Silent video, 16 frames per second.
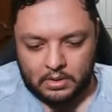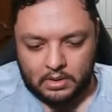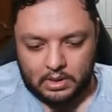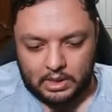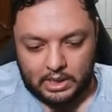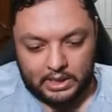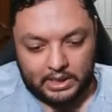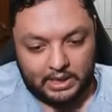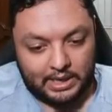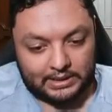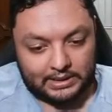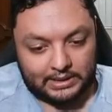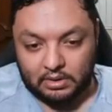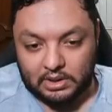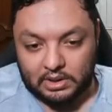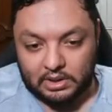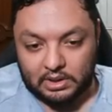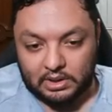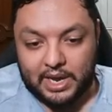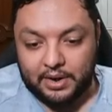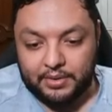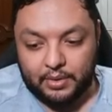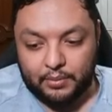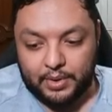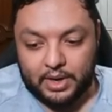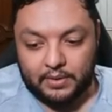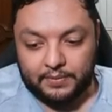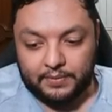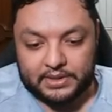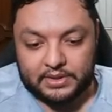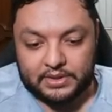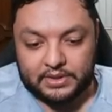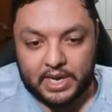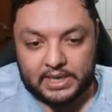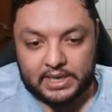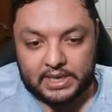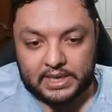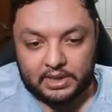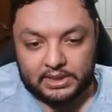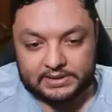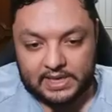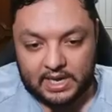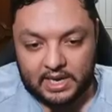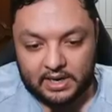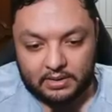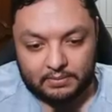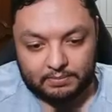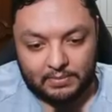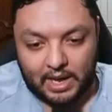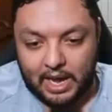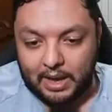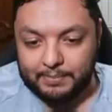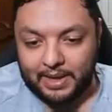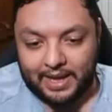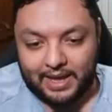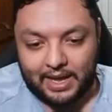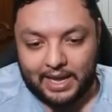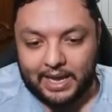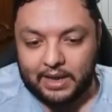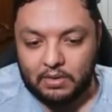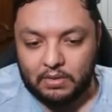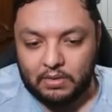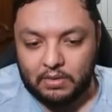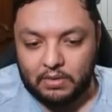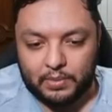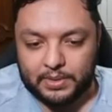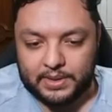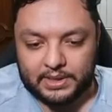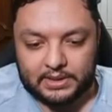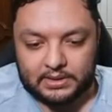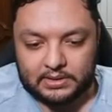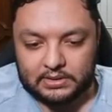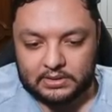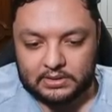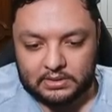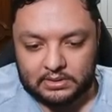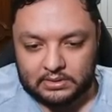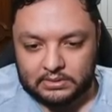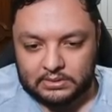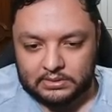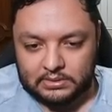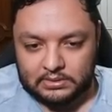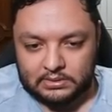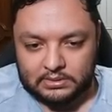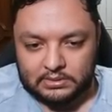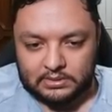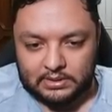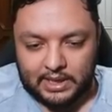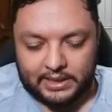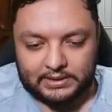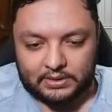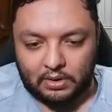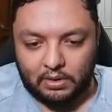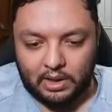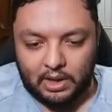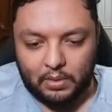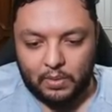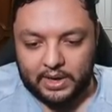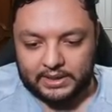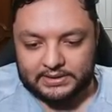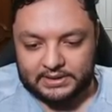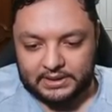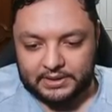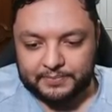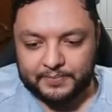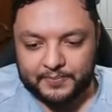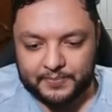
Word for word: And as long as we're getting rid of the 2Ks out of his hand, I'm a-okay with that. That is all I want to see.